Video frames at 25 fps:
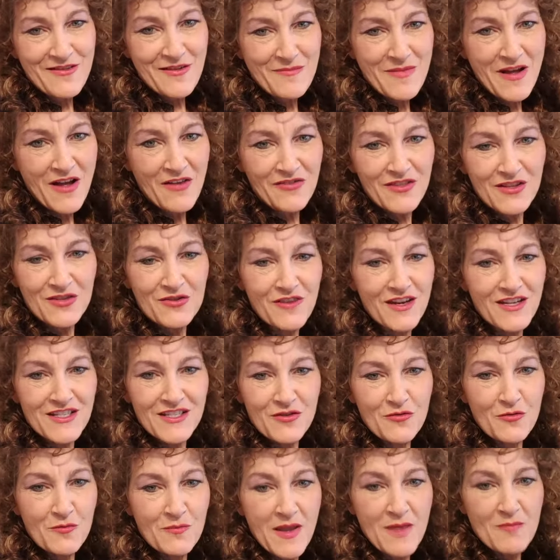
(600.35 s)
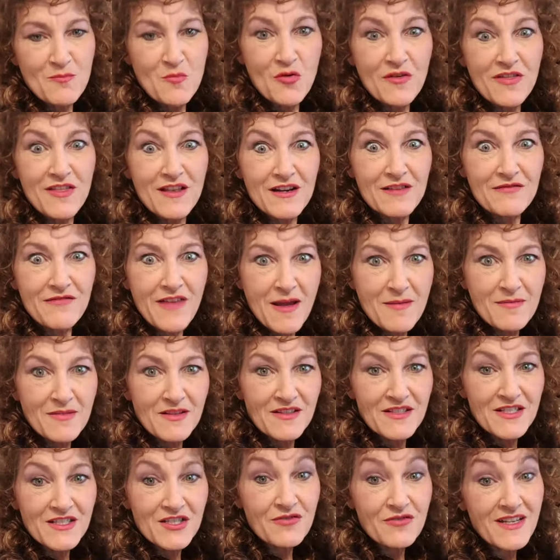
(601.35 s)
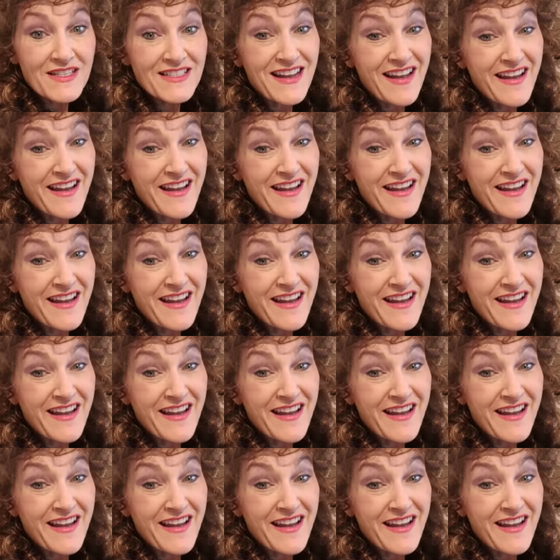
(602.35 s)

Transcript: about the dress. You'll make more than a fabulous dress.